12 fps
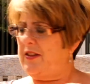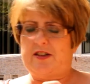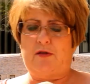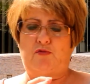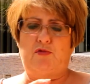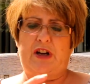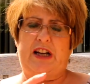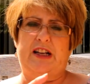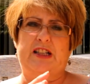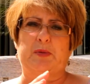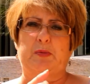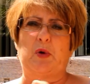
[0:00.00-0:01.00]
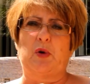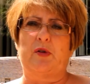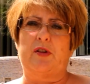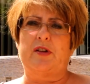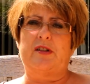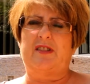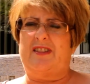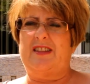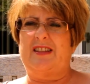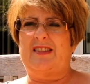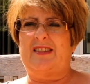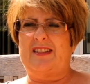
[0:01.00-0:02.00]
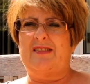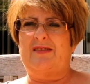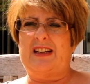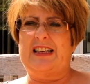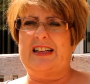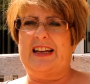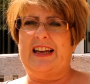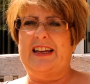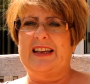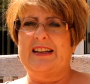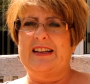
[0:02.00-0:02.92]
that are really small, that, that, that really,